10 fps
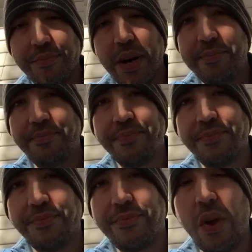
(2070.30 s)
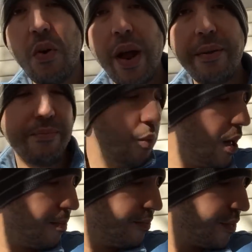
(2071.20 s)
But, all right.
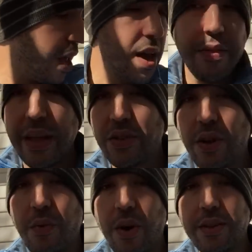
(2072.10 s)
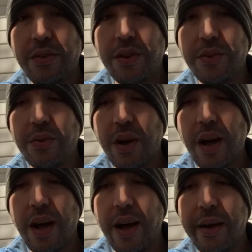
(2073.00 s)
Well, that's all I wanted to do.
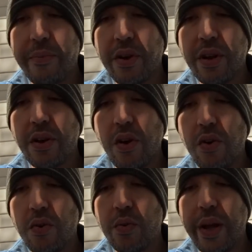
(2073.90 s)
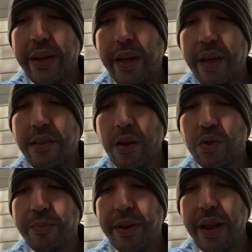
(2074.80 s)
I'm gonna go and get in
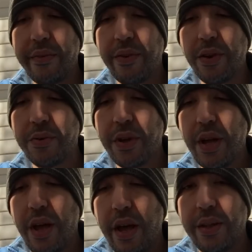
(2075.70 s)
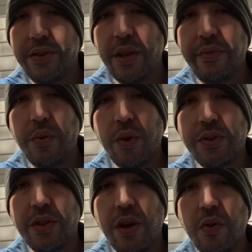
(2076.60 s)
touch with my nephew and see if he
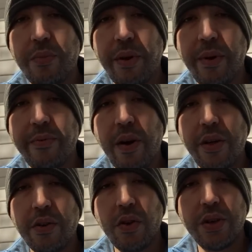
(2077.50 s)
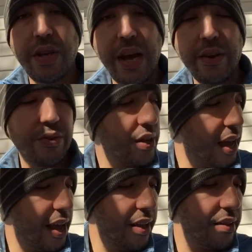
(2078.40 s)
wants to go with me to my father-in-law's house
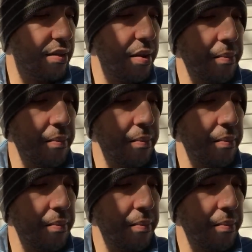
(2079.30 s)
and